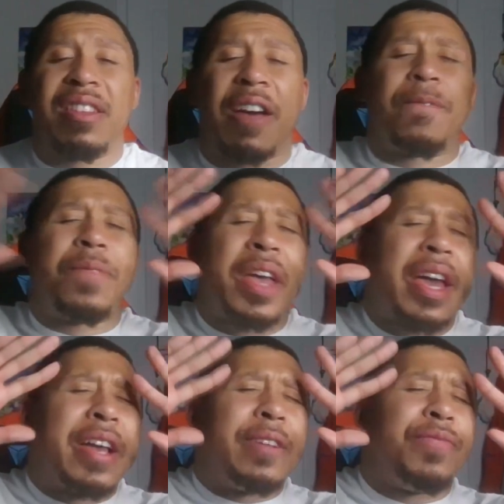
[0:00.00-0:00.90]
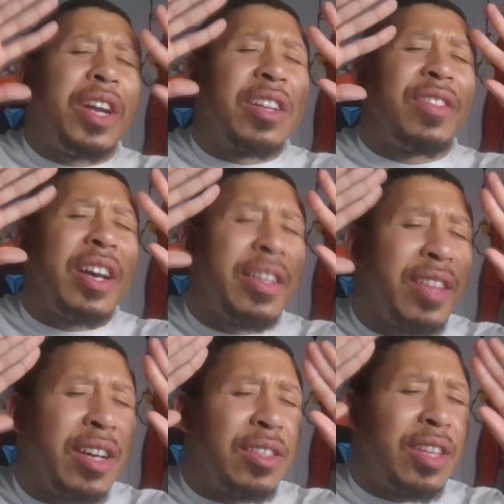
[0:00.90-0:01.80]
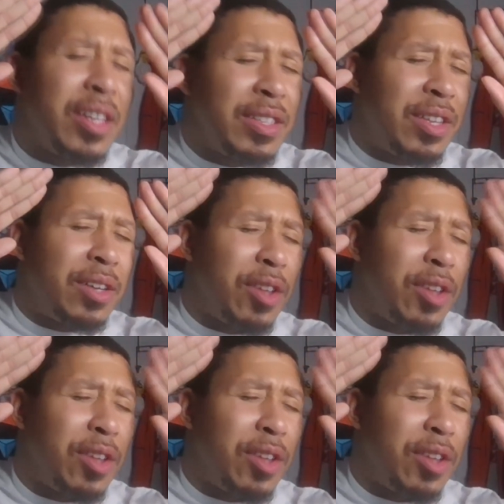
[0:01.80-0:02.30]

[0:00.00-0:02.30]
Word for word: the the the the the the,